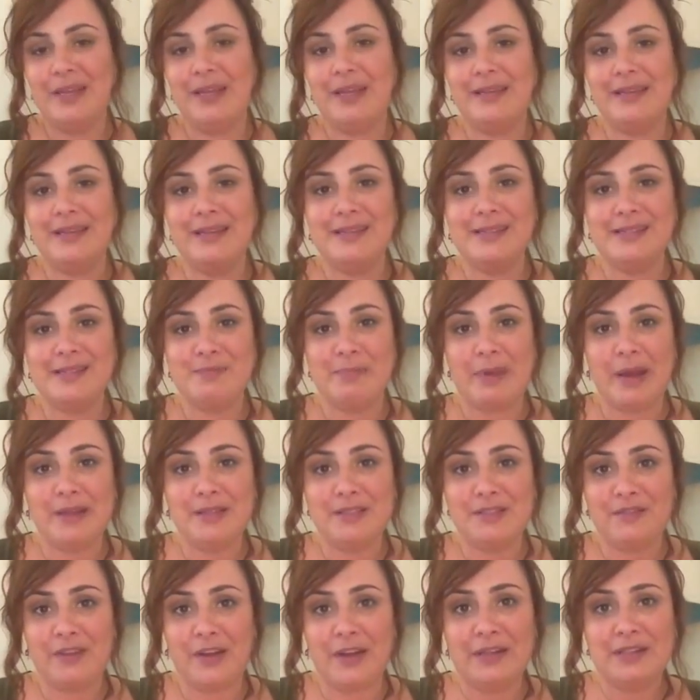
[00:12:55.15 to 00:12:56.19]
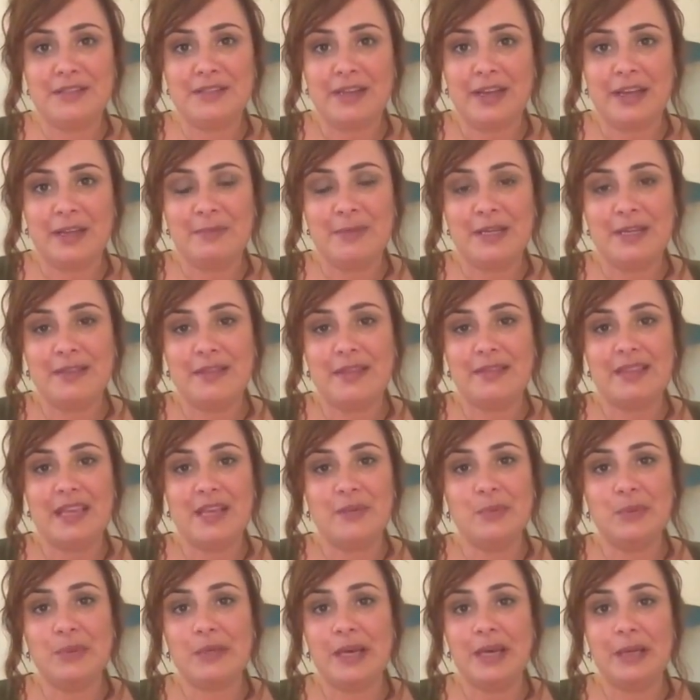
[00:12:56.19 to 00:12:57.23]
It is by divine timing that
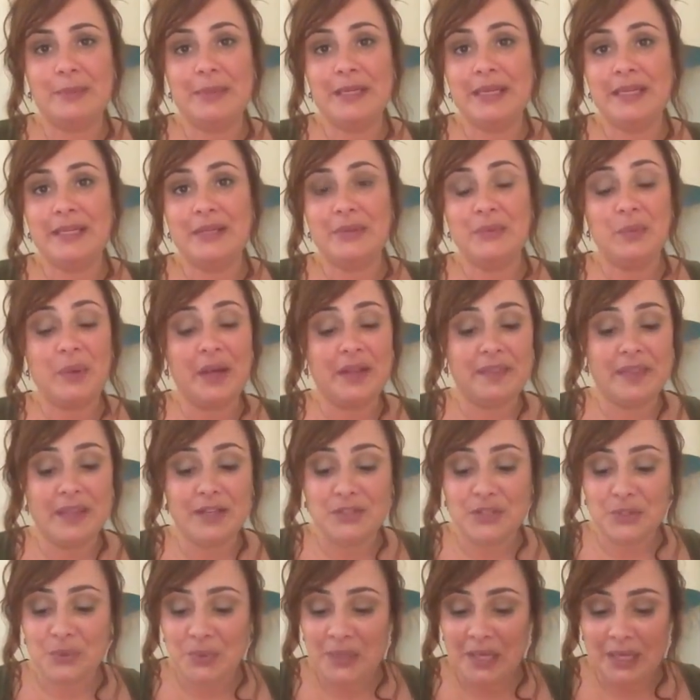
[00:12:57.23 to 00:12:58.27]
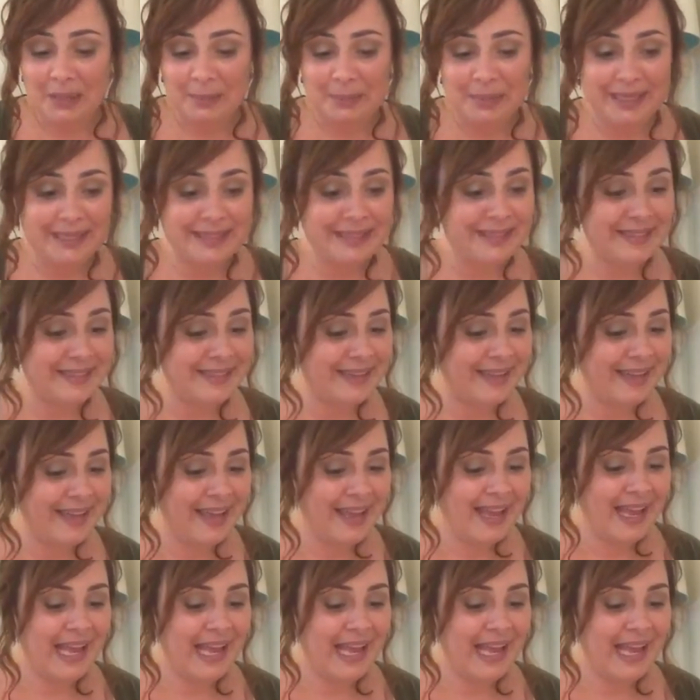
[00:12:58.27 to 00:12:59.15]
they will come in when they do come in,